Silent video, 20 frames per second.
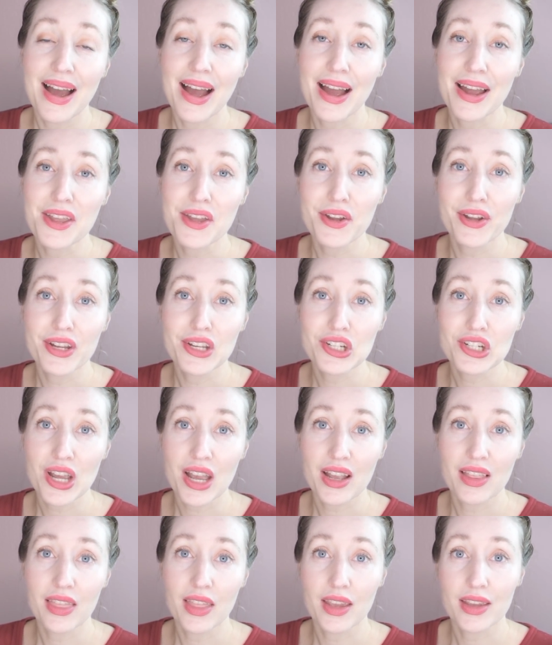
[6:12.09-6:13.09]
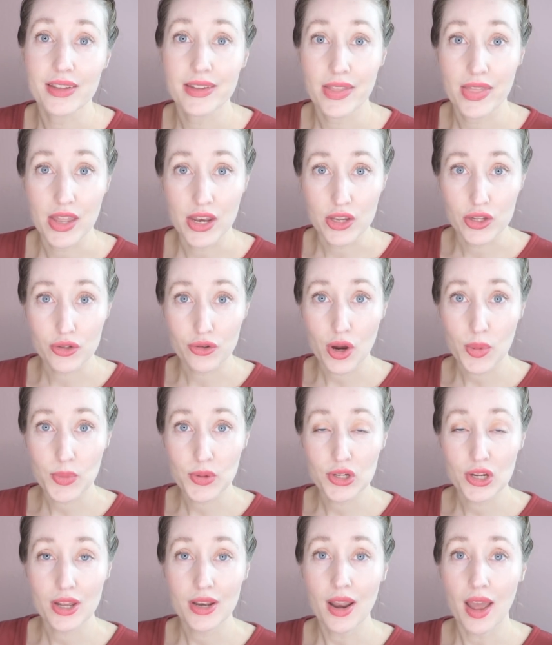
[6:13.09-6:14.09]
Uh, you can check links in the
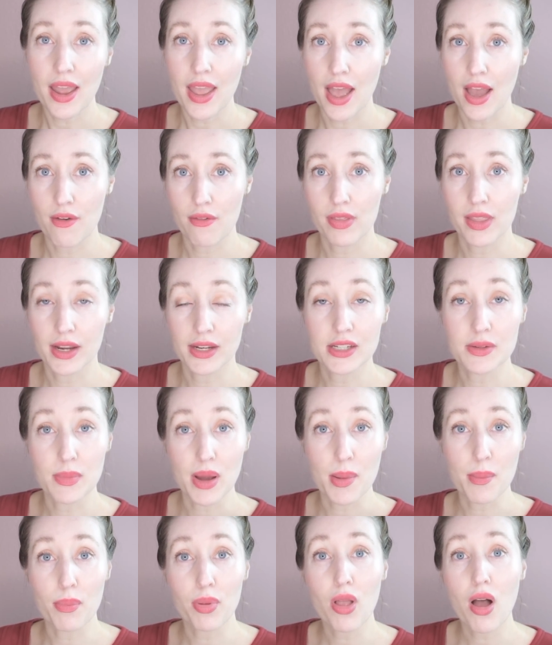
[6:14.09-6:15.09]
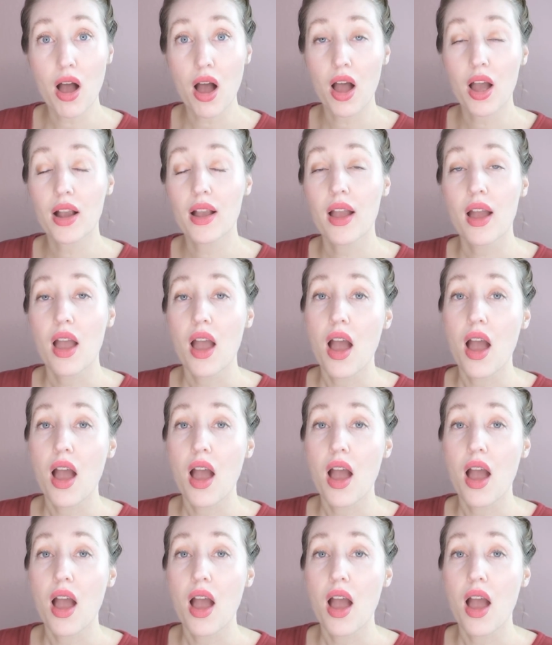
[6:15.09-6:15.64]
description. I have a link to my blog.